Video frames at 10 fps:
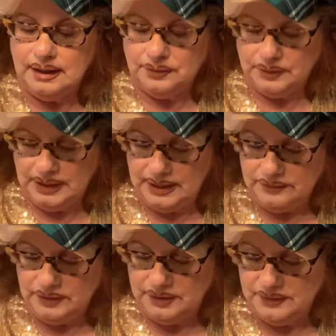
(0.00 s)
we have
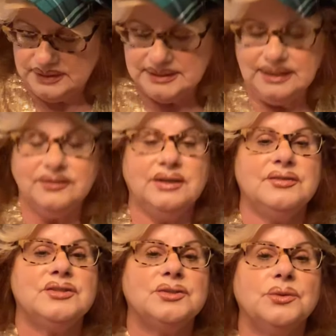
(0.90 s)
here the Seven of
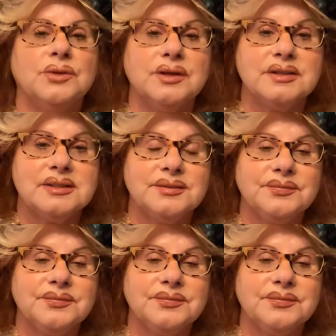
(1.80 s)
Swords.